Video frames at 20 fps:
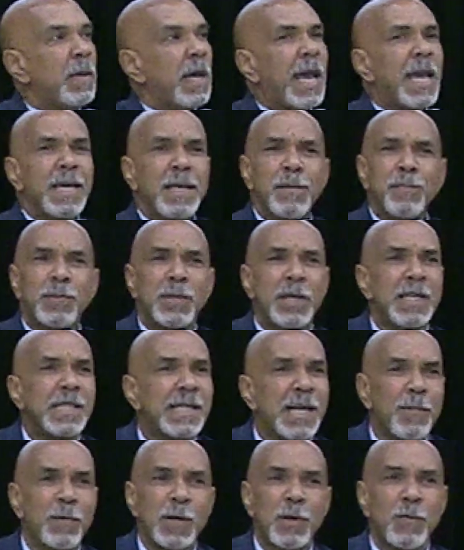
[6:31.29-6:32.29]
A&P, is
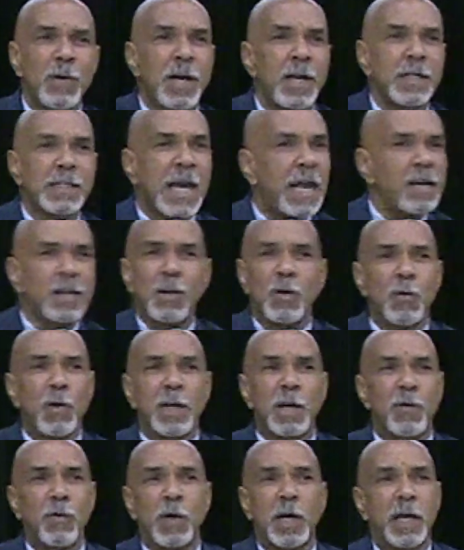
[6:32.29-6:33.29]
that what it was? I don't know
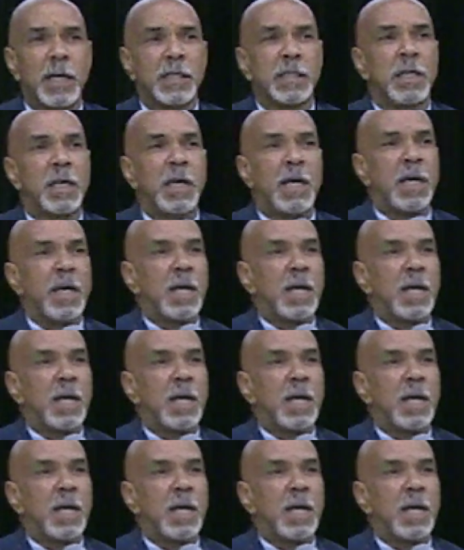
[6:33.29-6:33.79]
what it was.